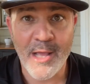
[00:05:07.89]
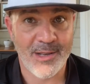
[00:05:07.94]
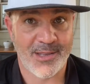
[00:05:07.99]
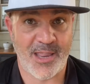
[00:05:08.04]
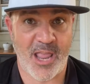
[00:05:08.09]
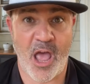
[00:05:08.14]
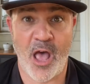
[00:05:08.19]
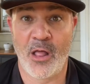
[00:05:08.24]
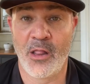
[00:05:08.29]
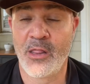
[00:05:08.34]

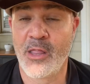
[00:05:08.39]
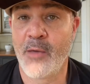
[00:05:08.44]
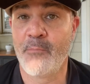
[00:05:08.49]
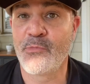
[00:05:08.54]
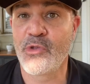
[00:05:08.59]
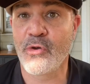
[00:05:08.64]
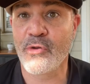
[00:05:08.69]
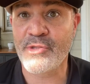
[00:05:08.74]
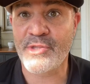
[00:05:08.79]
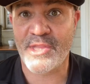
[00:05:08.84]
Tell them
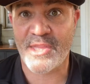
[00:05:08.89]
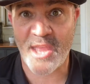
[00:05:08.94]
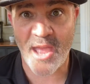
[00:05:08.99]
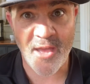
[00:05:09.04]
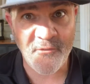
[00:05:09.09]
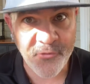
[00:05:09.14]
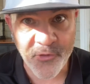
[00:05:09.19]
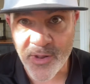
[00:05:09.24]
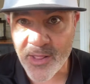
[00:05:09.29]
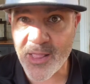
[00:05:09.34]
you'll
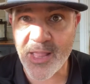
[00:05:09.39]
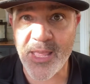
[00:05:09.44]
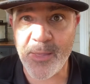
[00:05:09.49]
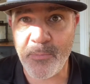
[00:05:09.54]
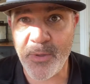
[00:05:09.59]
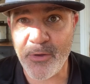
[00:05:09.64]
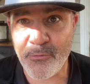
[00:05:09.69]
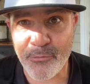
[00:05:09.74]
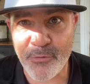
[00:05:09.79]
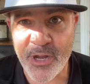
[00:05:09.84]
definitely
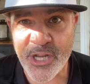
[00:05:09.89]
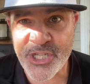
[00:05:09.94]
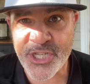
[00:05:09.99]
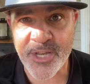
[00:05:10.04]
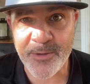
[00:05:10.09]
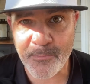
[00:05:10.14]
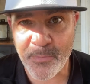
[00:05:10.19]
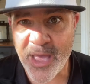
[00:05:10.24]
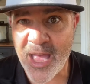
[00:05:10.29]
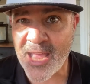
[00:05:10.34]
be
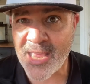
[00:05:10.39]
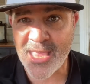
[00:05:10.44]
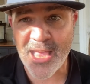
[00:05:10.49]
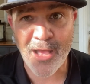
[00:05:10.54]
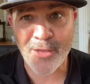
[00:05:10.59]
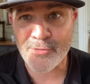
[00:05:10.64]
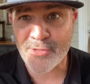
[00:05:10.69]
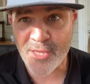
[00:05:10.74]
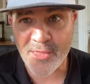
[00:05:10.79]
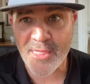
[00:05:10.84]
reaching back
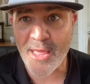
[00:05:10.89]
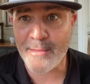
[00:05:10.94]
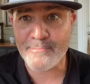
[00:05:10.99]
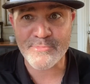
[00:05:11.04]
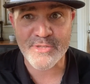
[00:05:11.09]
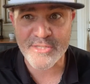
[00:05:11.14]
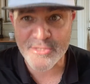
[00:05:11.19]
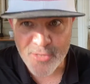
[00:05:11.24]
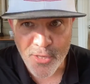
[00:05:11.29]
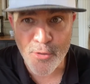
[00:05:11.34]
out to them
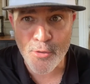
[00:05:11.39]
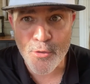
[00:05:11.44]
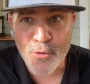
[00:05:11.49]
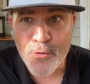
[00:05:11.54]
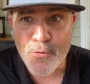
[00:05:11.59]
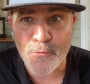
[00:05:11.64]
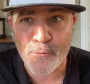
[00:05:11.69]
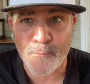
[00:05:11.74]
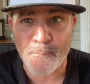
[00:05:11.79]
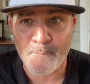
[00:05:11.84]

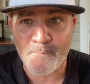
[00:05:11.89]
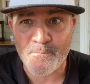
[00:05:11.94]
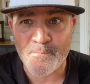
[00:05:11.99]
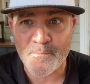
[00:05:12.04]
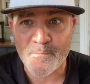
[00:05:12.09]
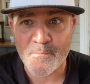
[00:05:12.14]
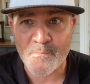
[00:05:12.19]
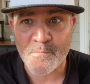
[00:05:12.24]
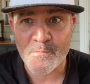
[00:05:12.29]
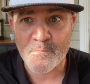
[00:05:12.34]
soon.
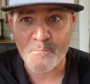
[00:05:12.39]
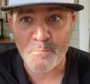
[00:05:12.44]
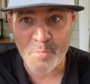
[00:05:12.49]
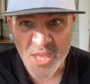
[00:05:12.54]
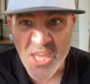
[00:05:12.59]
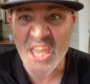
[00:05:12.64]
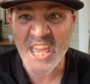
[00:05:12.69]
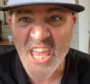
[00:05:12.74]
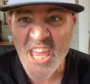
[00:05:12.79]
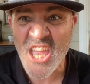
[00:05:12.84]

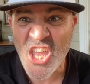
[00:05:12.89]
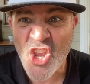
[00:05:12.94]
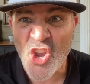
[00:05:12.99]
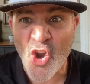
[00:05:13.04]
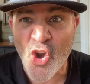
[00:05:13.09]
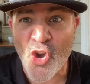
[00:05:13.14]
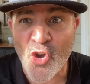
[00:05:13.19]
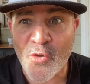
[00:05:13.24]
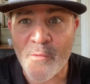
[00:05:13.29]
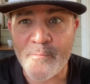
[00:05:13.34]
Be
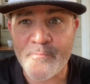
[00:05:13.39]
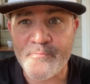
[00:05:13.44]
eager.